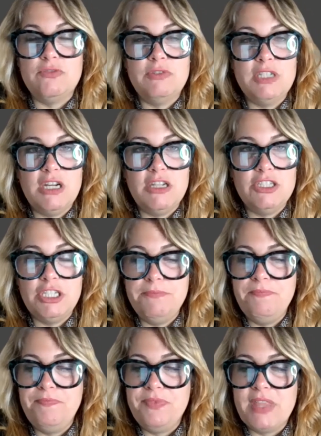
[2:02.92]
stress
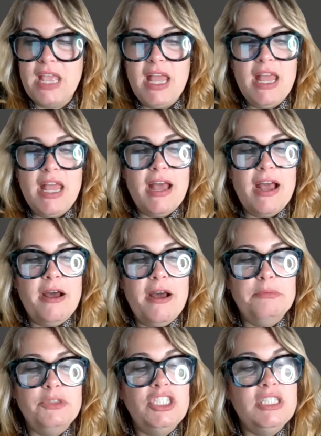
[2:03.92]
reduction.
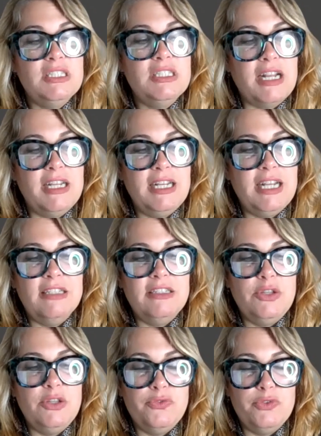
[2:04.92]
Um, she studied
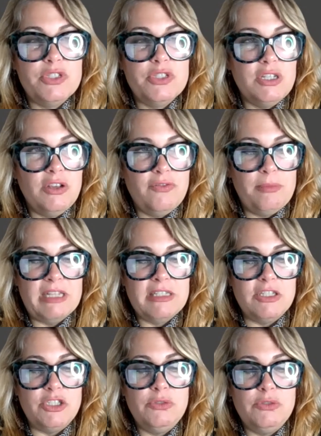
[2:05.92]
at the University of
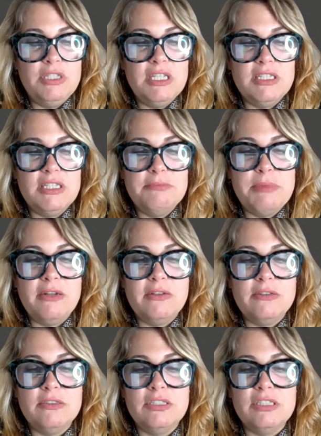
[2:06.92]
Massachusetts
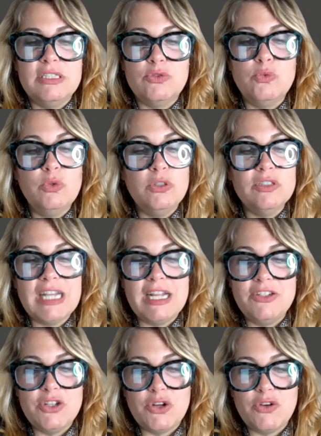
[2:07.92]
Medical School
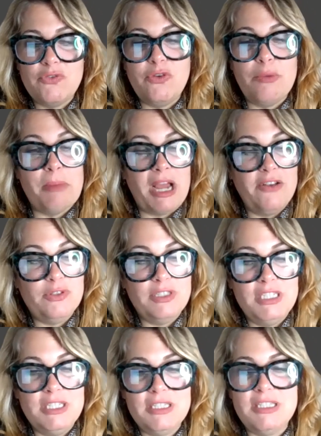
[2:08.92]
Center for
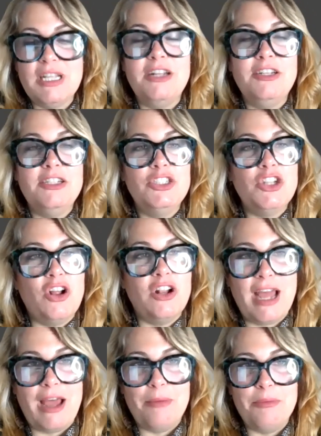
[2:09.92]
Mindfulness under
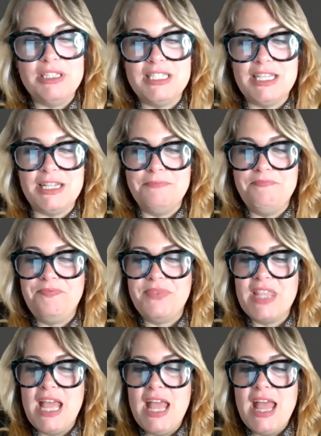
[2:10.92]
Jon Kabat-Zinn